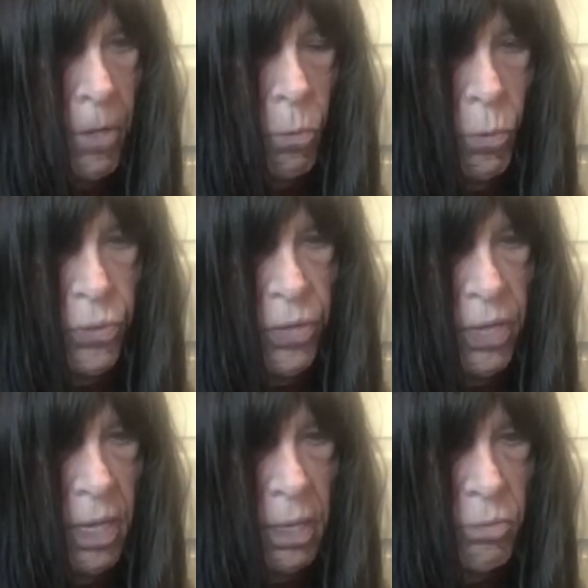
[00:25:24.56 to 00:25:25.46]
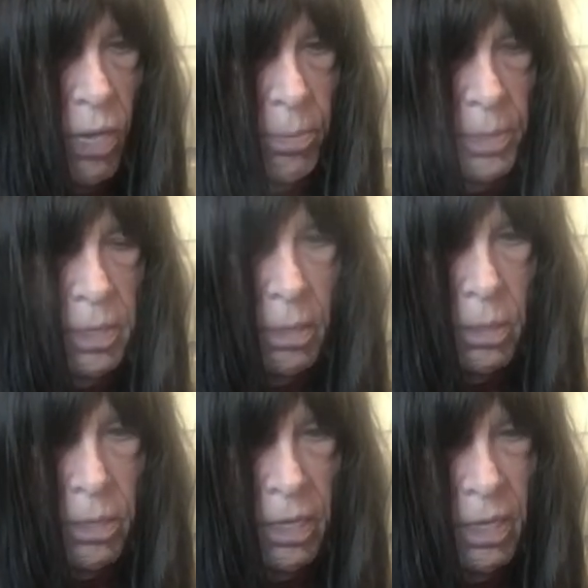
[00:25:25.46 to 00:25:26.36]
with that gravitator
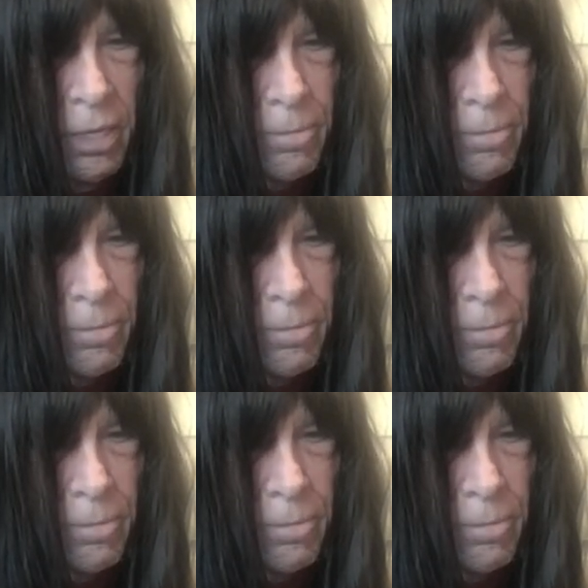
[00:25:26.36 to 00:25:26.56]
thing,